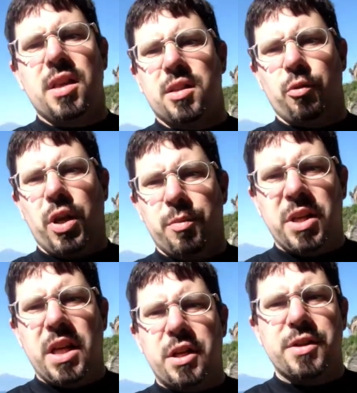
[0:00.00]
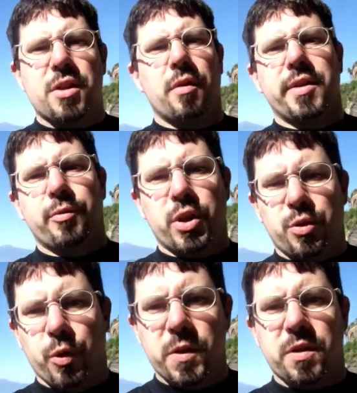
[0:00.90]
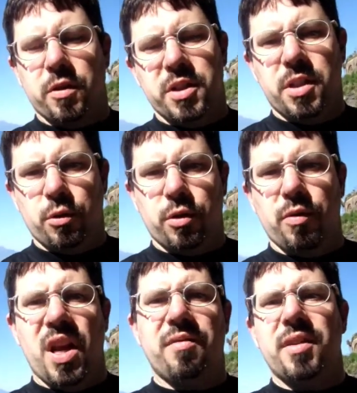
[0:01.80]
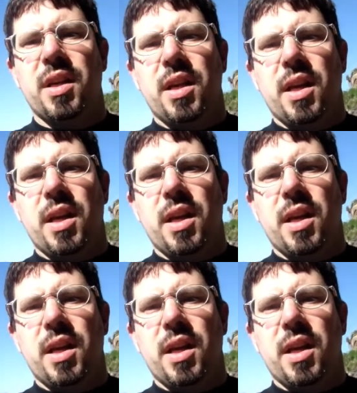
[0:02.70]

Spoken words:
So recommendation service which works on a social graph